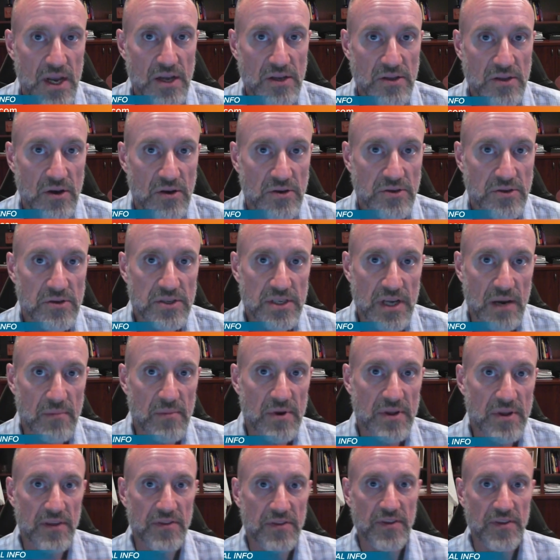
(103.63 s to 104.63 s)
those are some
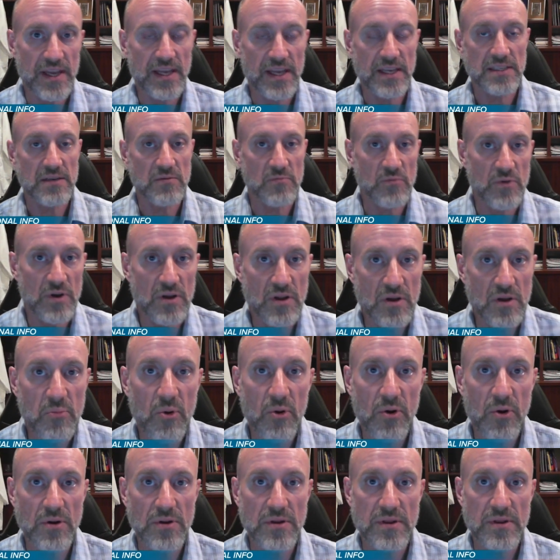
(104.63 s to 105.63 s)
of the things and real
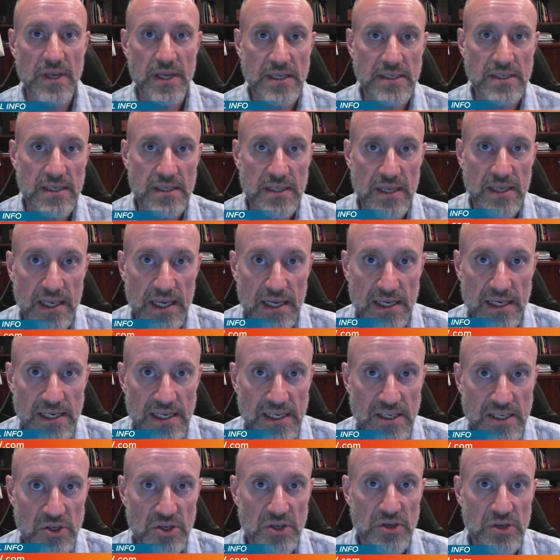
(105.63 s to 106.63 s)
important things that the
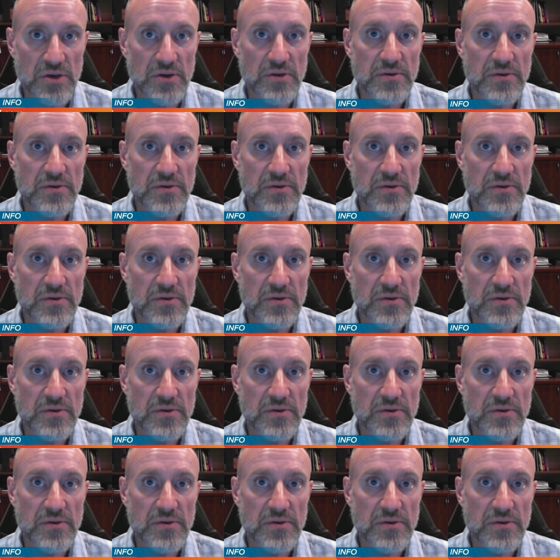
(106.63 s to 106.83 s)
kidneys do